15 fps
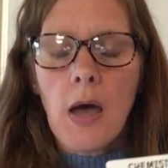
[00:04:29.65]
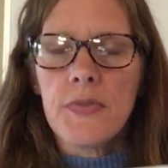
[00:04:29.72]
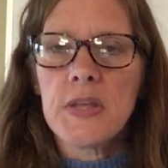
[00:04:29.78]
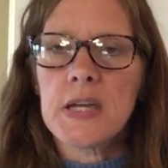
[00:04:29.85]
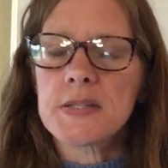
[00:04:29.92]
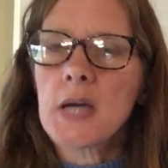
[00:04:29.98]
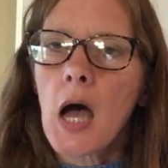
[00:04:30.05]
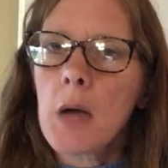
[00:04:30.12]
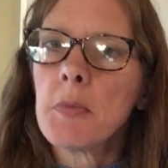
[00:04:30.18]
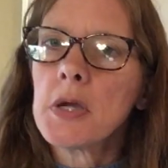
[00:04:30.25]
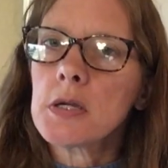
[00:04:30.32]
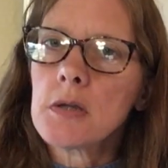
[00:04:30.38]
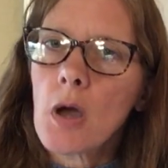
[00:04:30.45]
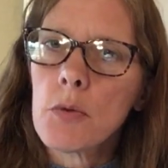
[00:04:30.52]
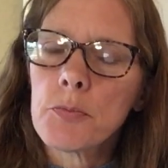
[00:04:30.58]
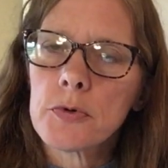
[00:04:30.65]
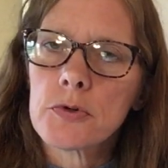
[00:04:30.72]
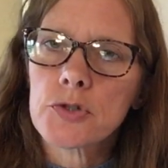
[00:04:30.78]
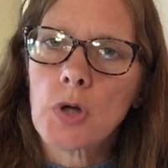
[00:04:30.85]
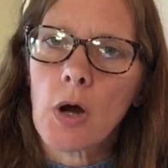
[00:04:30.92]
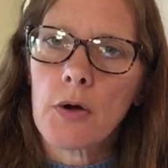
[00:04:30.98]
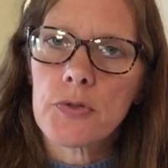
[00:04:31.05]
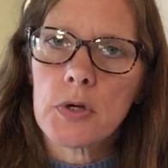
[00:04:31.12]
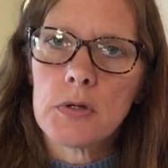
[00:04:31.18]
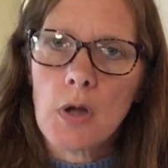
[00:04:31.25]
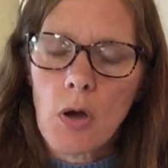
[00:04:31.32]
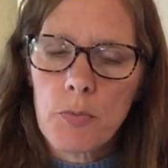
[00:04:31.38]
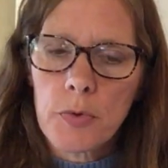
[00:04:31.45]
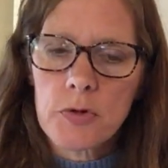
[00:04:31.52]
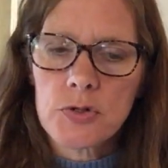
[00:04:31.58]
The atomic numbers are the
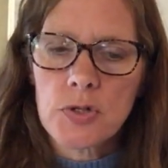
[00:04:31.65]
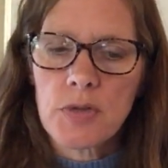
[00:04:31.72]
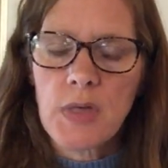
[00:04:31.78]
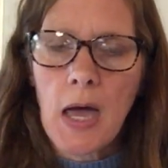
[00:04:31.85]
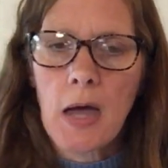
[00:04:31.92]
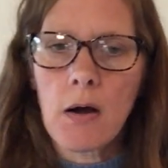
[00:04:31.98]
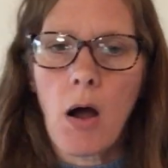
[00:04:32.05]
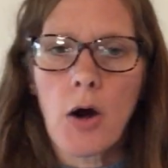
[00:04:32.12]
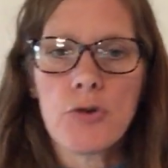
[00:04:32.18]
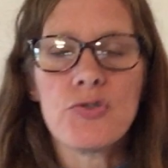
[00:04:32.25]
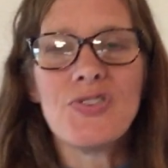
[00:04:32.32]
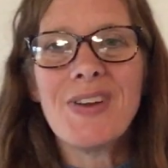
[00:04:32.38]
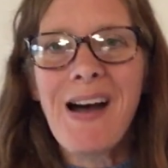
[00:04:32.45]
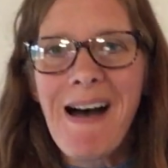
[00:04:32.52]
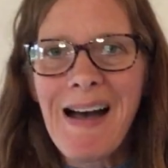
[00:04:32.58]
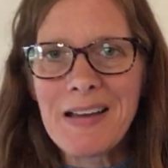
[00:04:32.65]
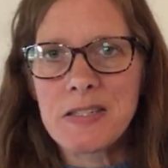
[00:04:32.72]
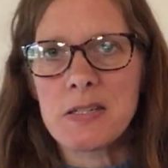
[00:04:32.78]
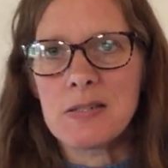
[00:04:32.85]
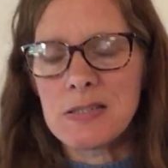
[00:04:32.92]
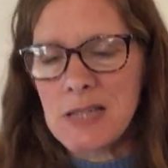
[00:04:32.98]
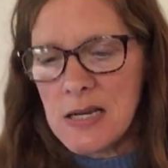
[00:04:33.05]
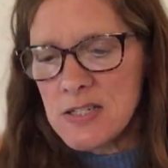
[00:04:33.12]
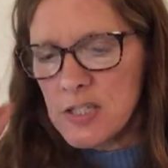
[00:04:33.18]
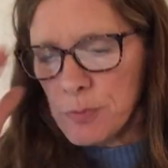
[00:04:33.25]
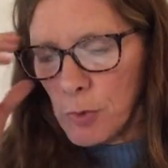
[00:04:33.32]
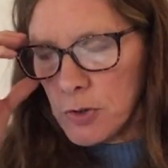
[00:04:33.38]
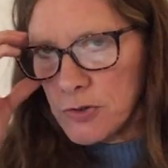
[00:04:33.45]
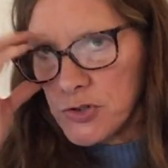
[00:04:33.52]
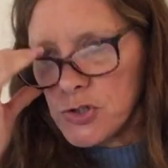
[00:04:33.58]
numbers that are not
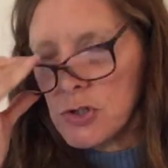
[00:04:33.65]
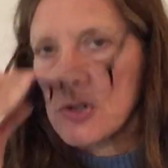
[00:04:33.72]
decimals.